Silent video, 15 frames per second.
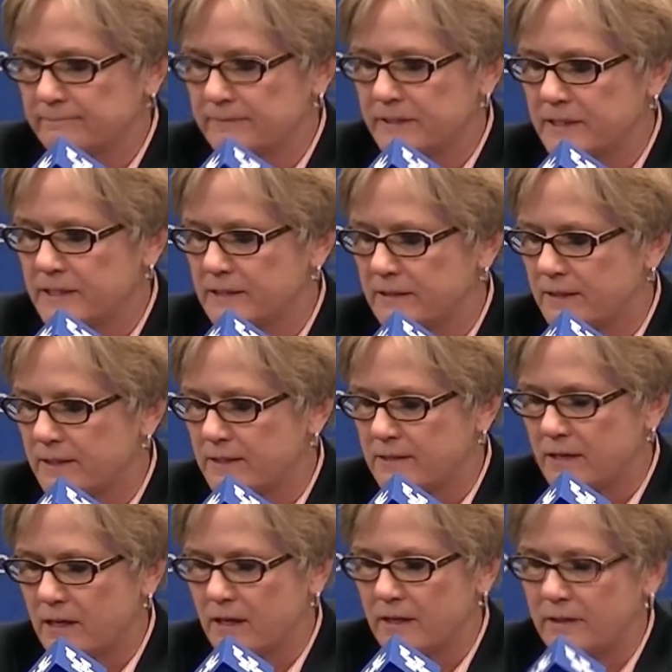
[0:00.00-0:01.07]
it's, it's
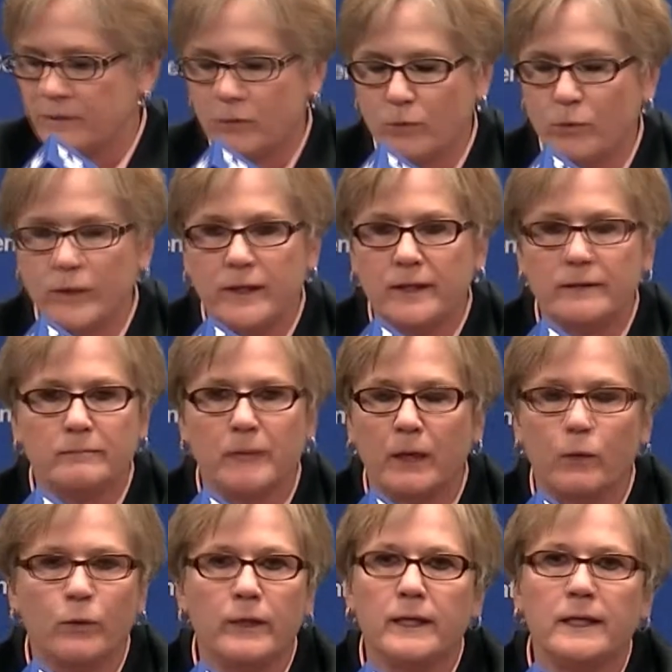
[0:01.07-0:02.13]
uh, week
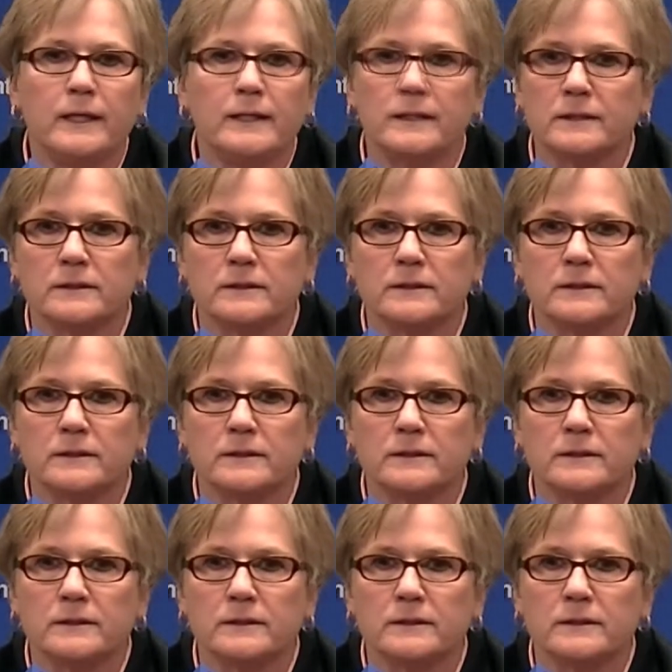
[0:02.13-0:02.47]
by week,